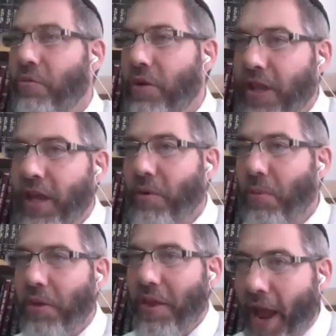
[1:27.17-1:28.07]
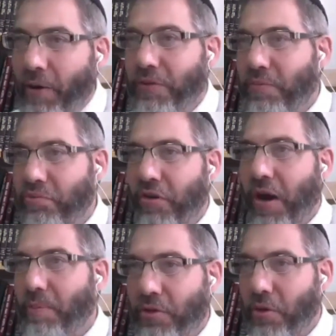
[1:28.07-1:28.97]
when they were without
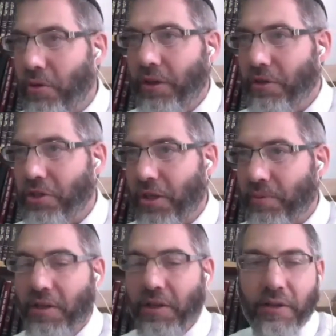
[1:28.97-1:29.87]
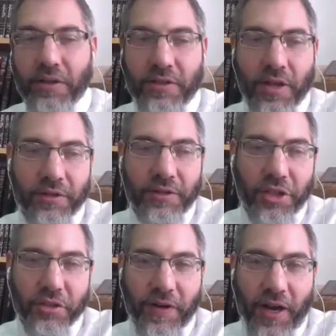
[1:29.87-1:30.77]
proper Torah leadership. This is another
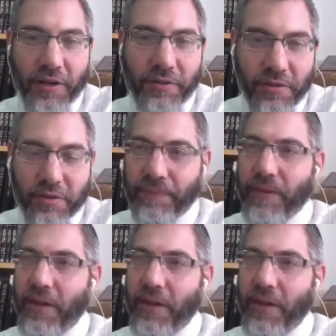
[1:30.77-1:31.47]
danger of Achtus.